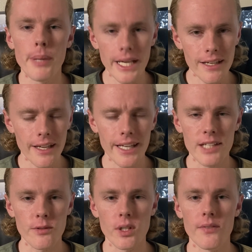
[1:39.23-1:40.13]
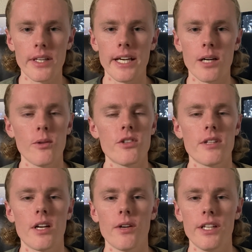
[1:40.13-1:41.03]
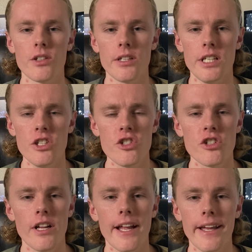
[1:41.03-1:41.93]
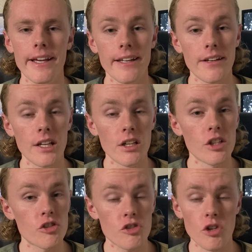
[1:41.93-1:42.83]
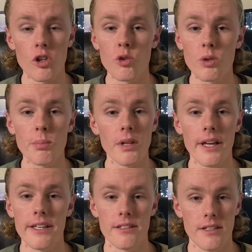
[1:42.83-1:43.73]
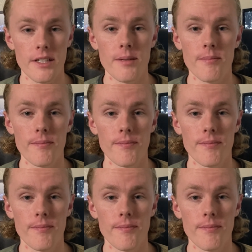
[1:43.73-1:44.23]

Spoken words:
pick a handful of accounts that are in your niche and start replying to them.